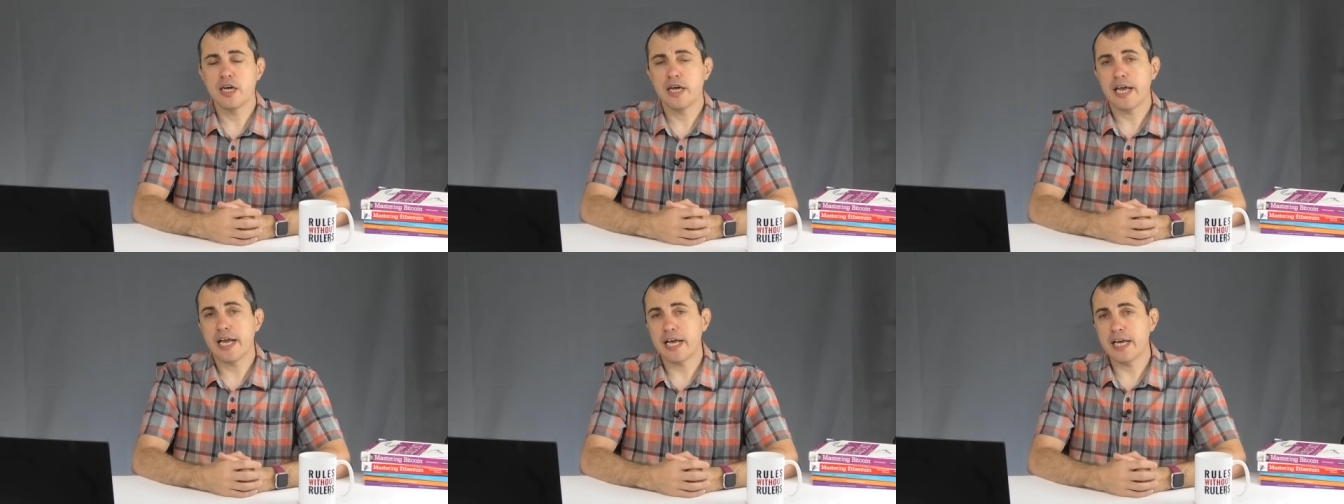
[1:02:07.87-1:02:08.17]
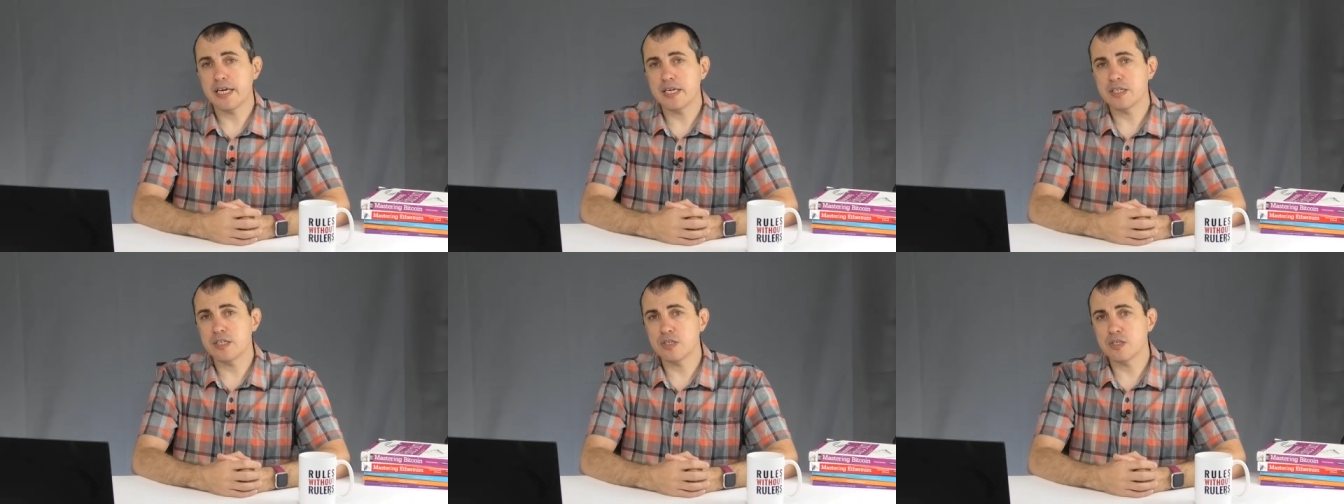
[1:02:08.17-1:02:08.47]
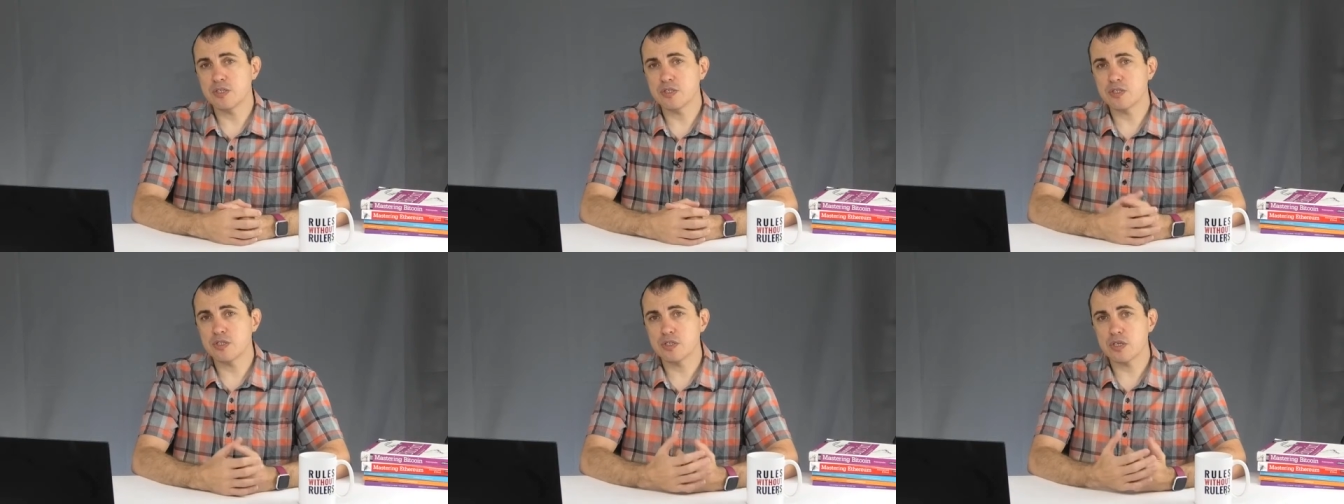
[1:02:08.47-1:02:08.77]

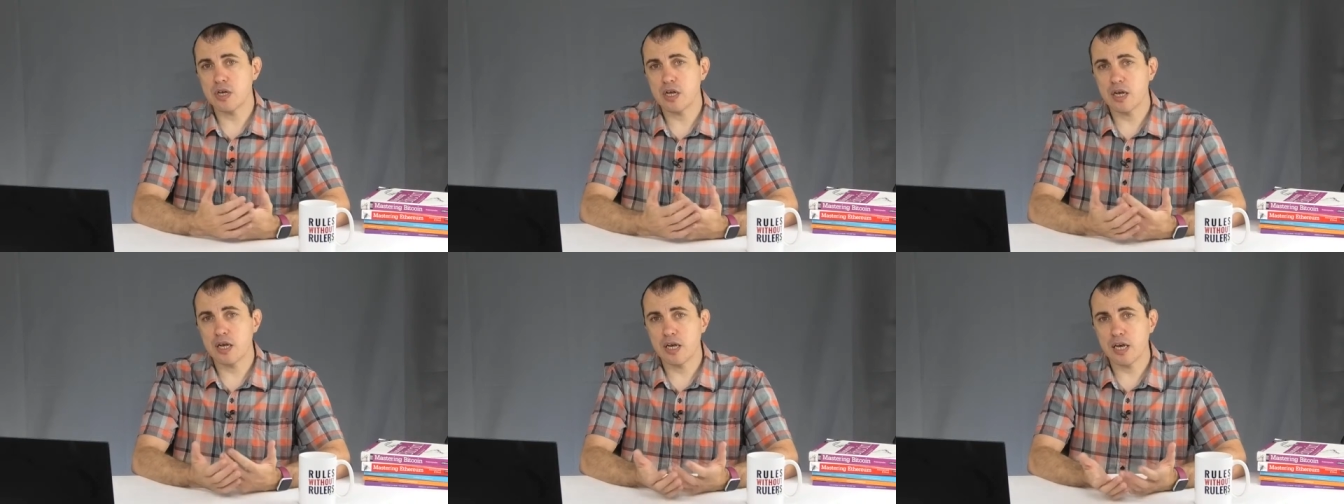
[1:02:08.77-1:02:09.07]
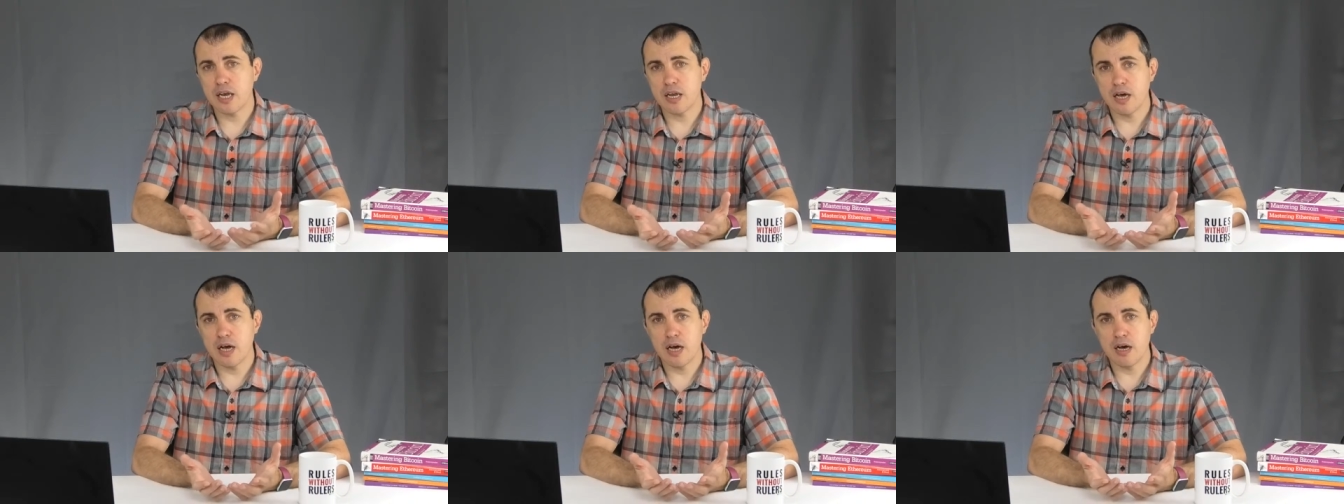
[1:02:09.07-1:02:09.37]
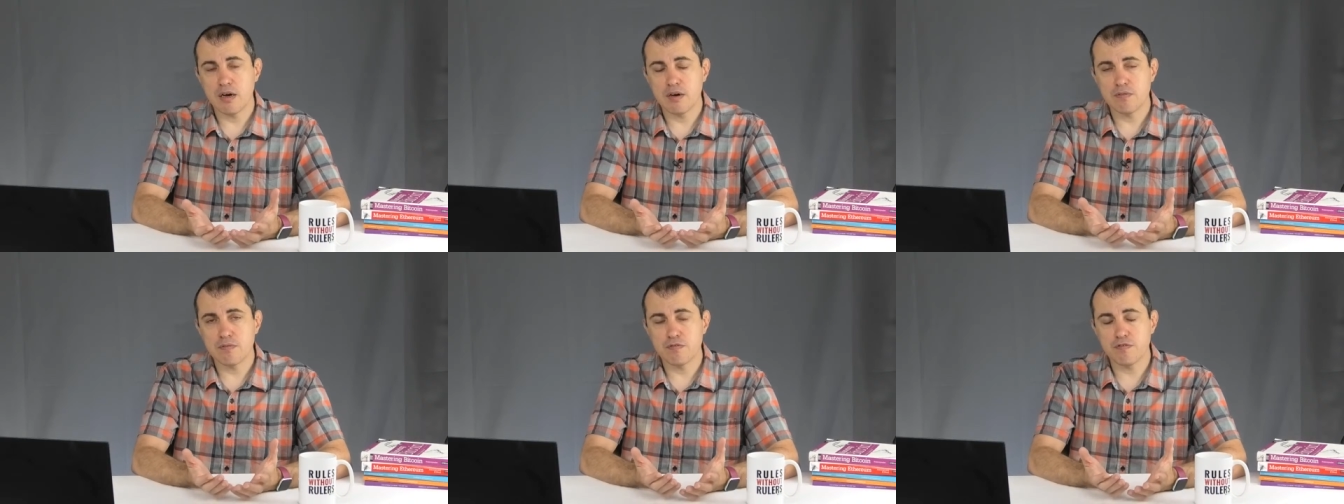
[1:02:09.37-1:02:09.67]
is
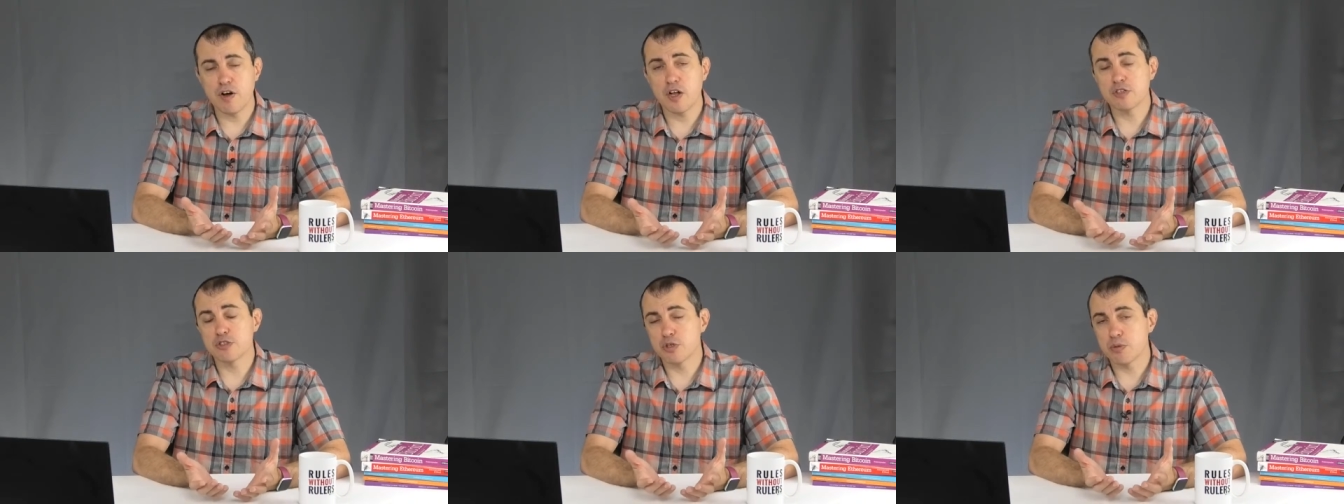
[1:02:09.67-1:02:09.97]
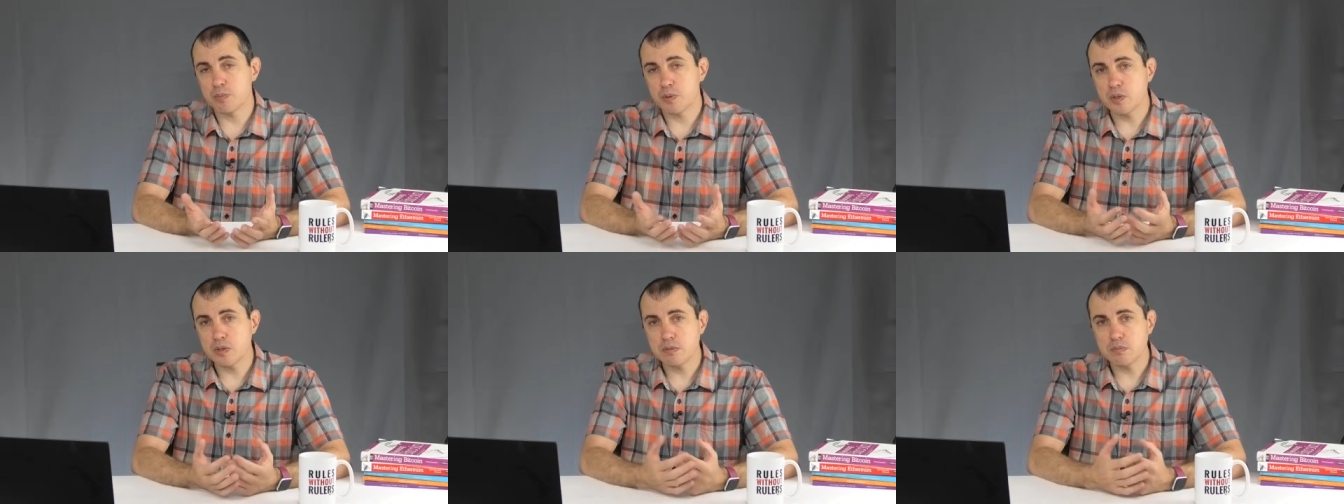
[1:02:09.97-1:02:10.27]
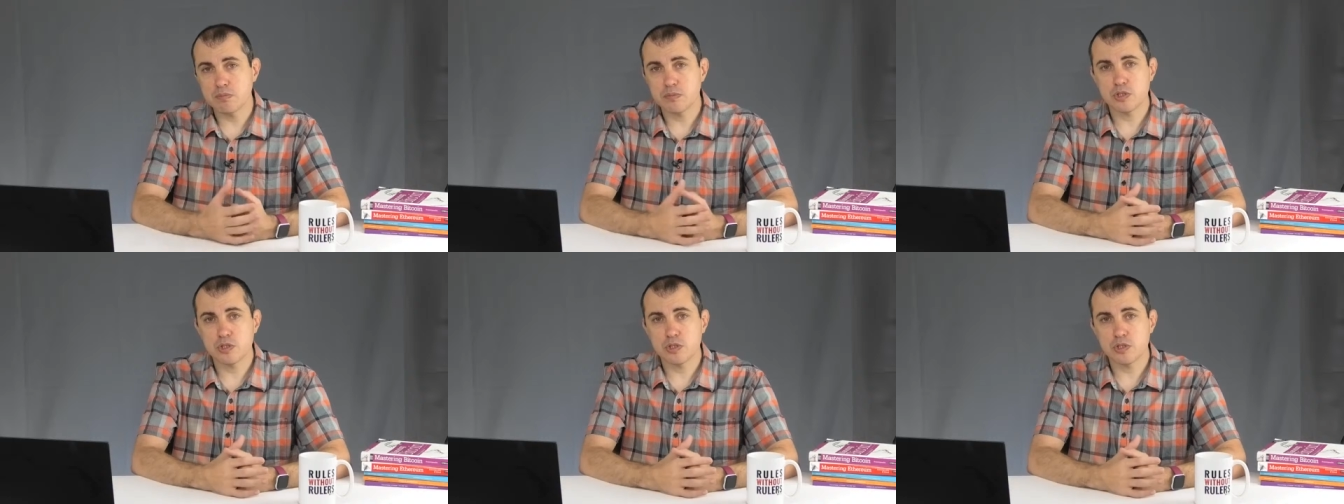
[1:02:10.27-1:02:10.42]
vulnerable